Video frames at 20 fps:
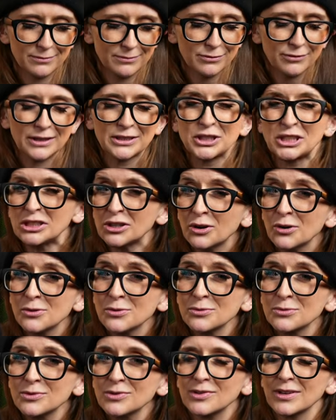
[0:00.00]
fleshy
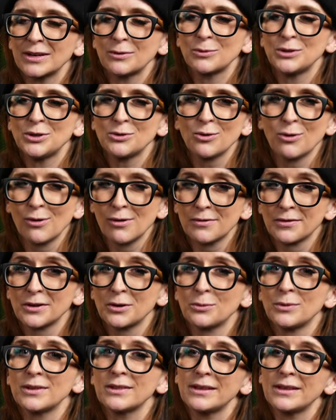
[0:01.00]
tones like when you go over it with